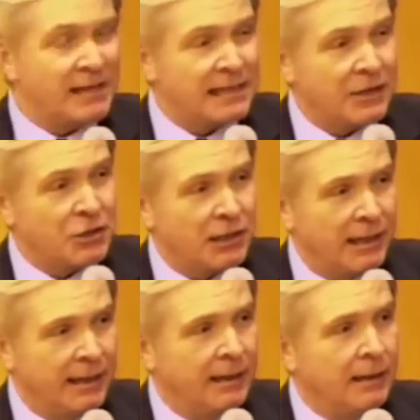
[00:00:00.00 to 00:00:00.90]
actually
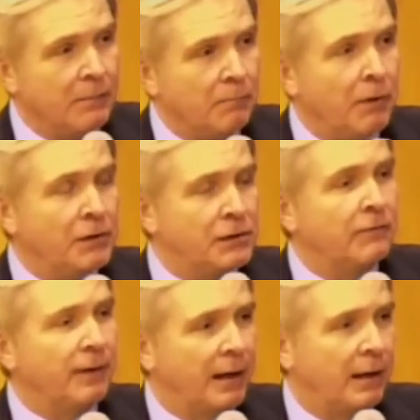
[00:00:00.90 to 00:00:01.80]
most of
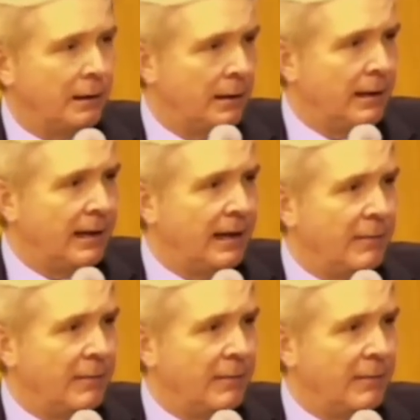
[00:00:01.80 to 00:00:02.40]
our um,